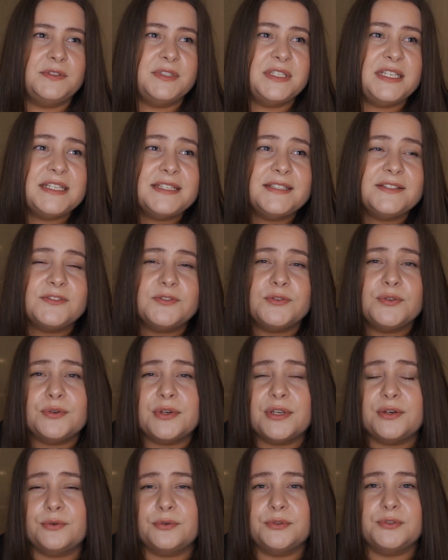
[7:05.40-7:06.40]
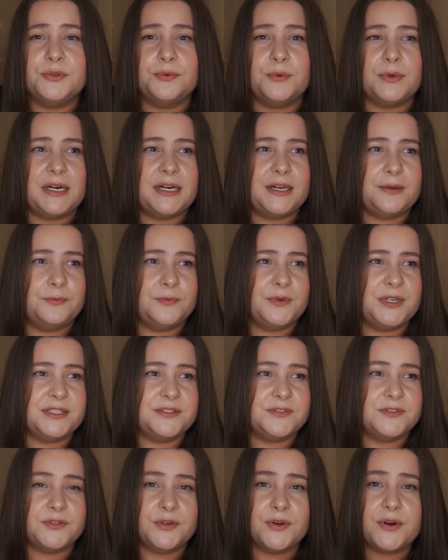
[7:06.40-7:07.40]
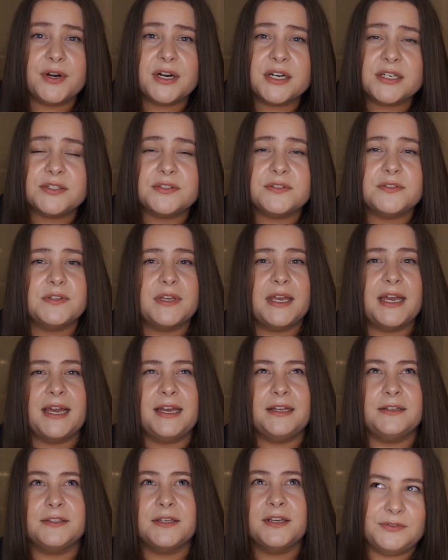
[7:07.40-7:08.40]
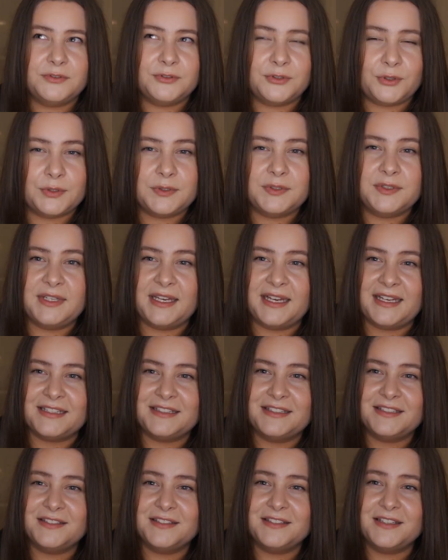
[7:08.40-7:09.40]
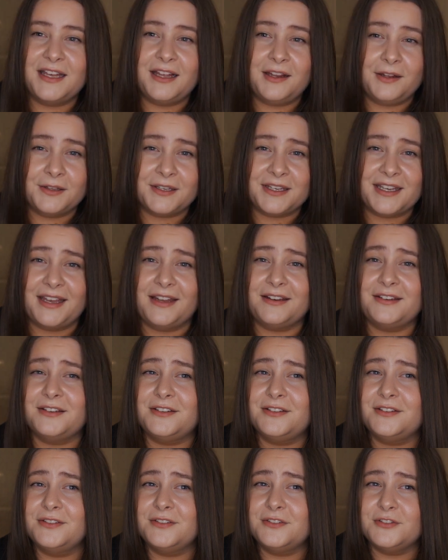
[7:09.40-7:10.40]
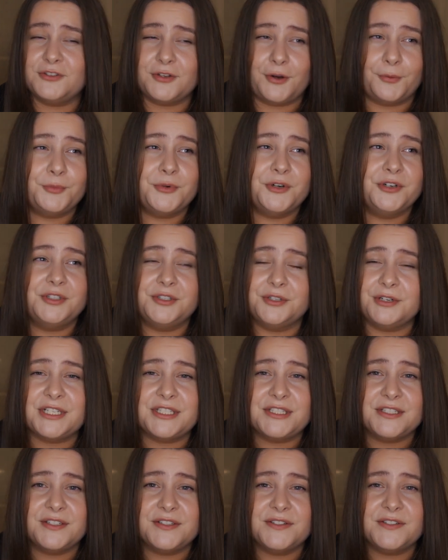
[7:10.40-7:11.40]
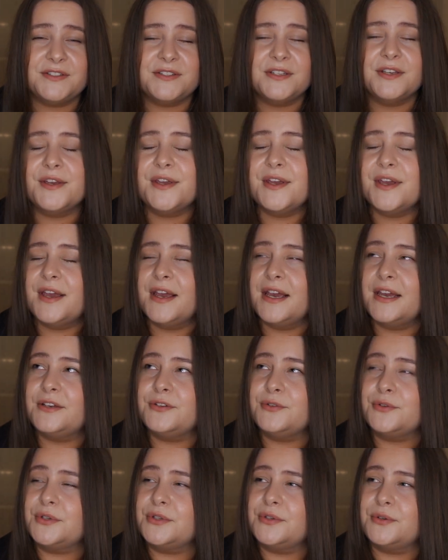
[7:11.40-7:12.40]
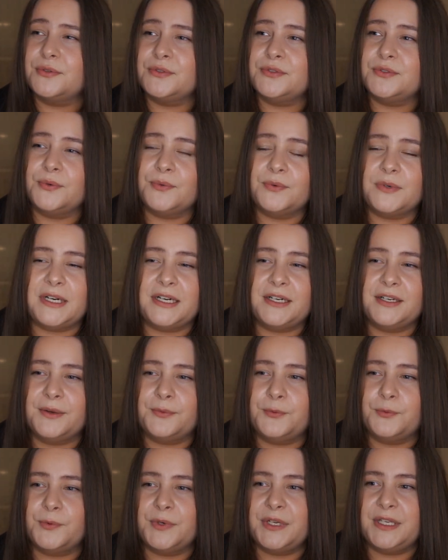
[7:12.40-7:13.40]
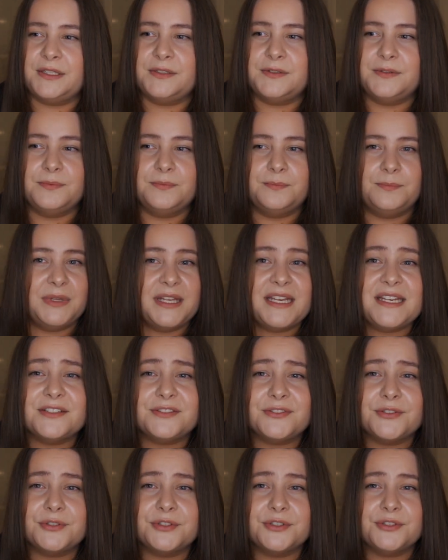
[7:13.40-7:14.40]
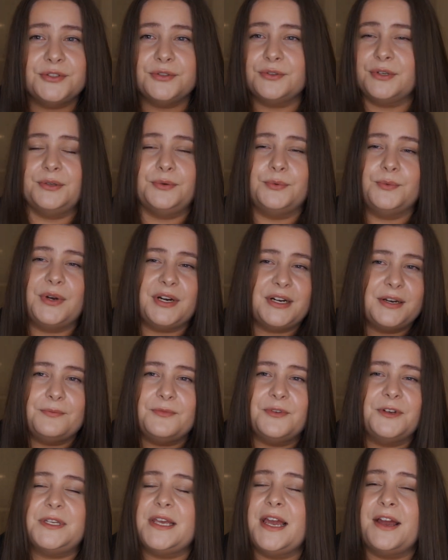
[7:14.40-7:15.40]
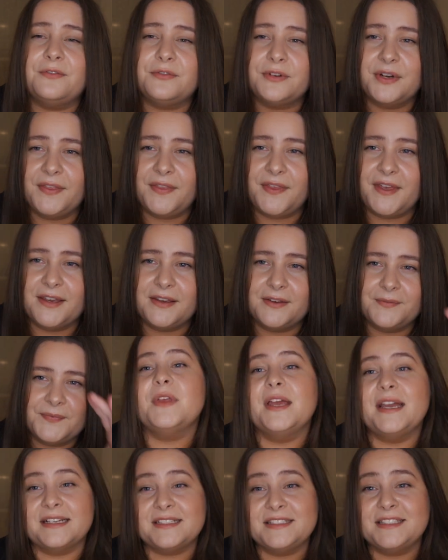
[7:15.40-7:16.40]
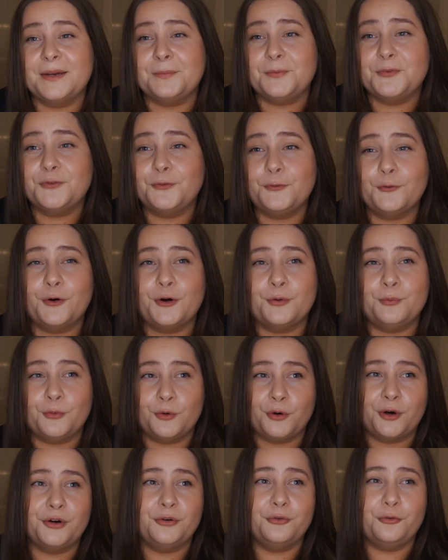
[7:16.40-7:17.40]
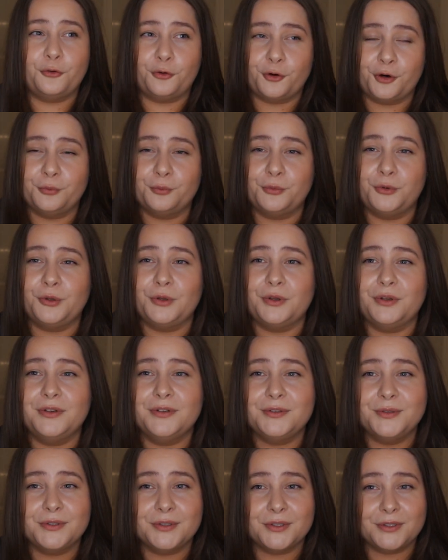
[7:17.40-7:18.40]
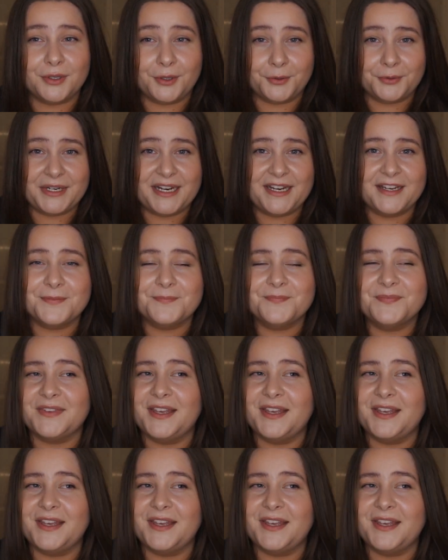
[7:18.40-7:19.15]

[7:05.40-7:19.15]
jeans, you can also wear them with skirts and not that elegant summer dresses. And you can also wear them with blazers, you can wear them with everything except for more formal clothing,